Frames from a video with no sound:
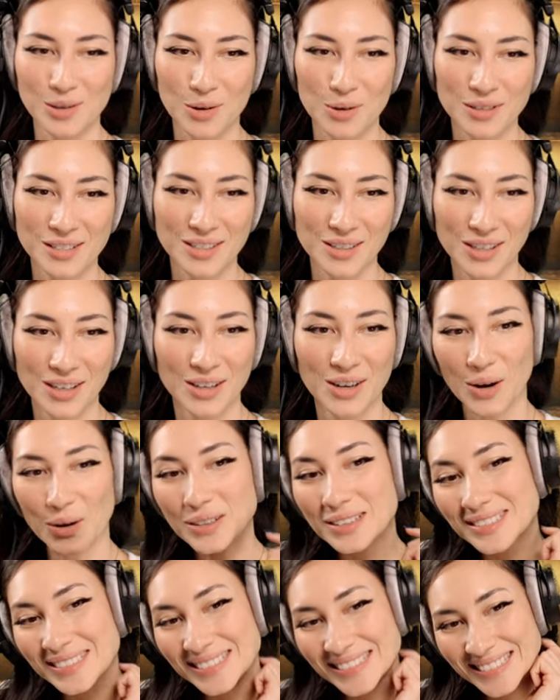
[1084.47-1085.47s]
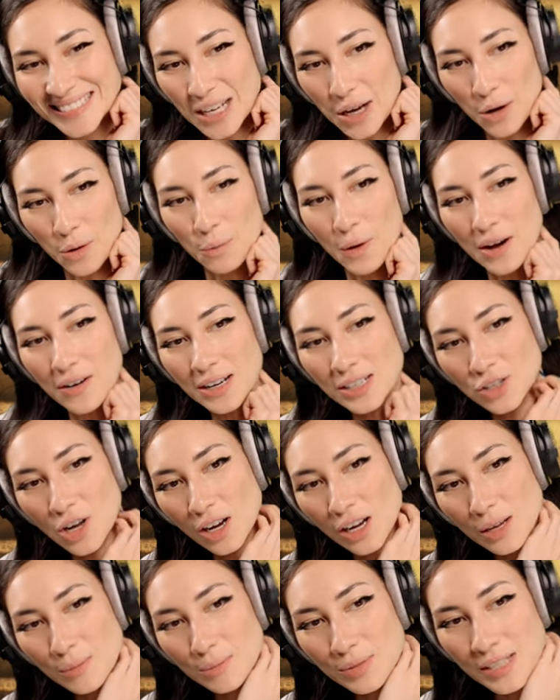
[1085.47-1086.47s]
so you know. Where is
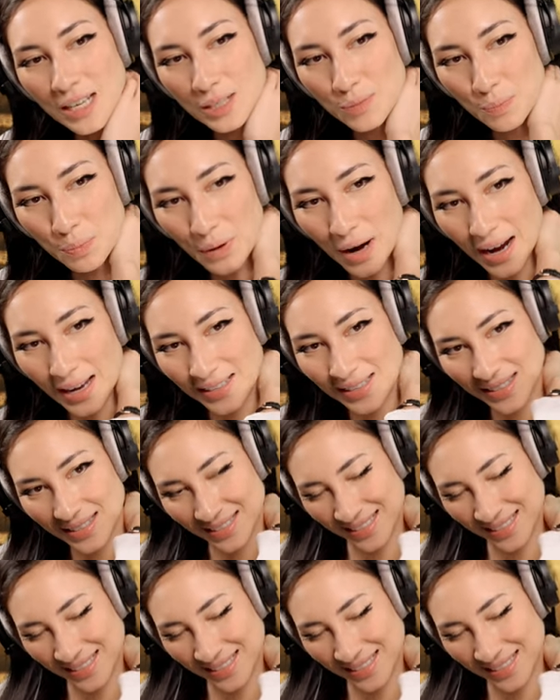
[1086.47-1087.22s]
Gollum, says Price?